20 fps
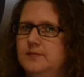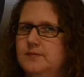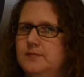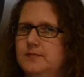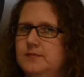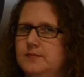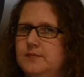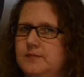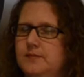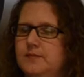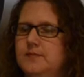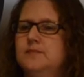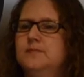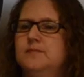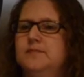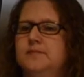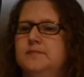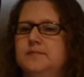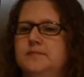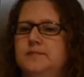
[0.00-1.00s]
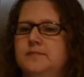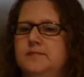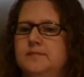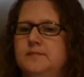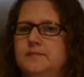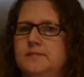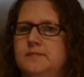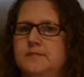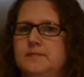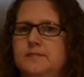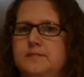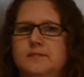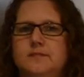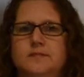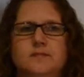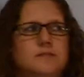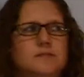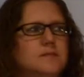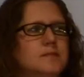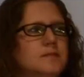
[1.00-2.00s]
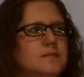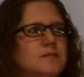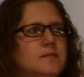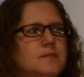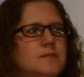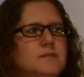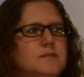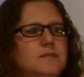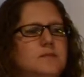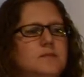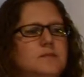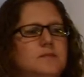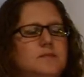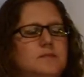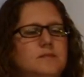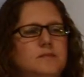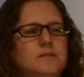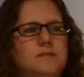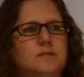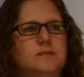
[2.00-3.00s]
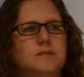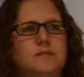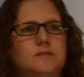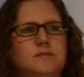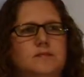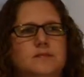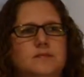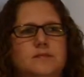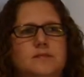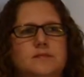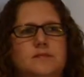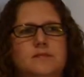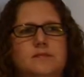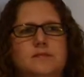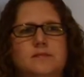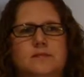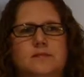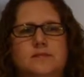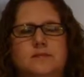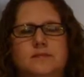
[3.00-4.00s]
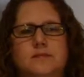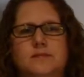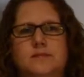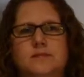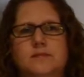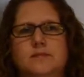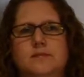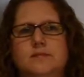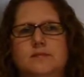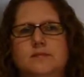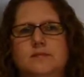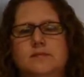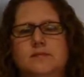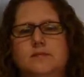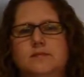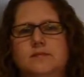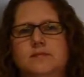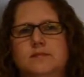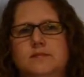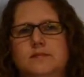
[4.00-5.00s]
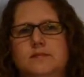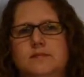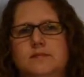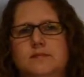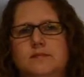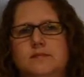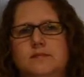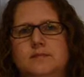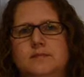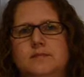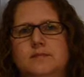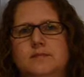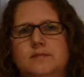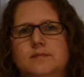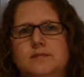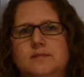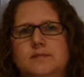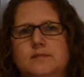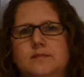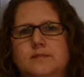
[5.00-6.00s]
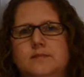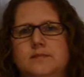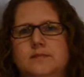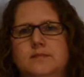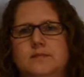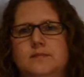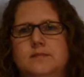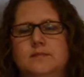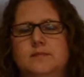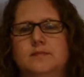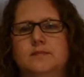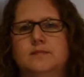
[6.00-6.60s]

[no speech]